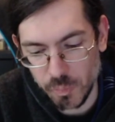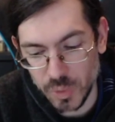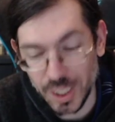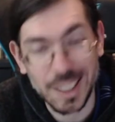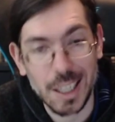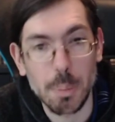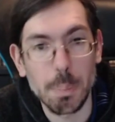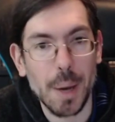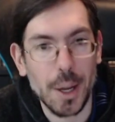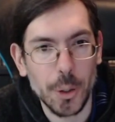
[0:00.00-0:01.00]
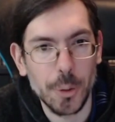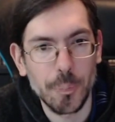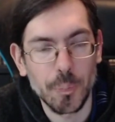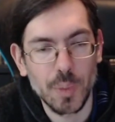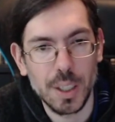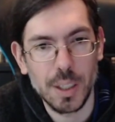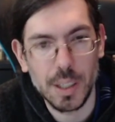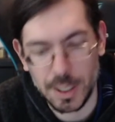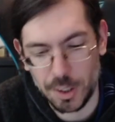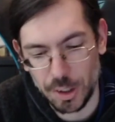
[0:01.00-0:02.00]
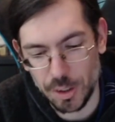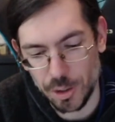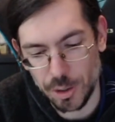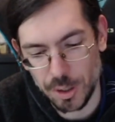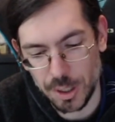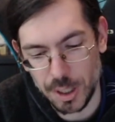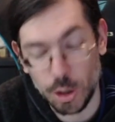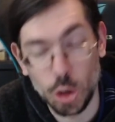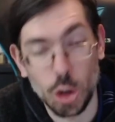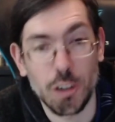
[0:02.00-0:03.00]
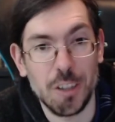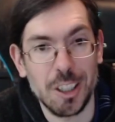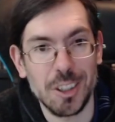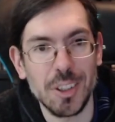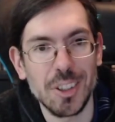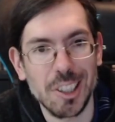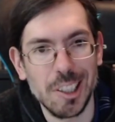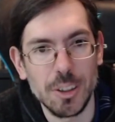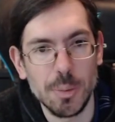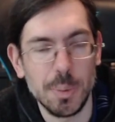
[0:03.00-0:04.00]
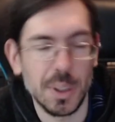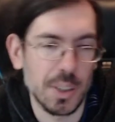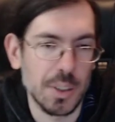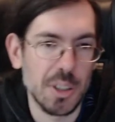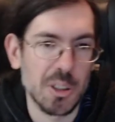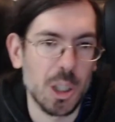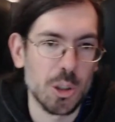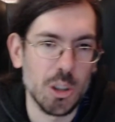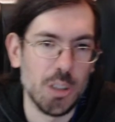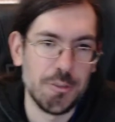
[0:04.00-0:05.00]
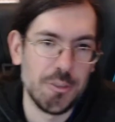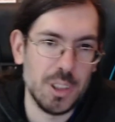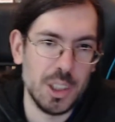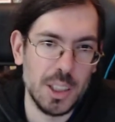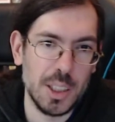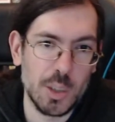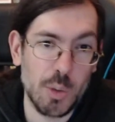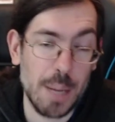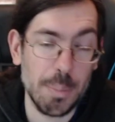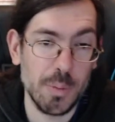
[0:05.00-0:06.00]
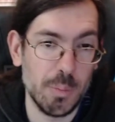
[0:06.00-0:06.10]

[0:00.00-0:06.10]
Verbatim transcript: getting better at his dogfighting skills, because he starts off crap.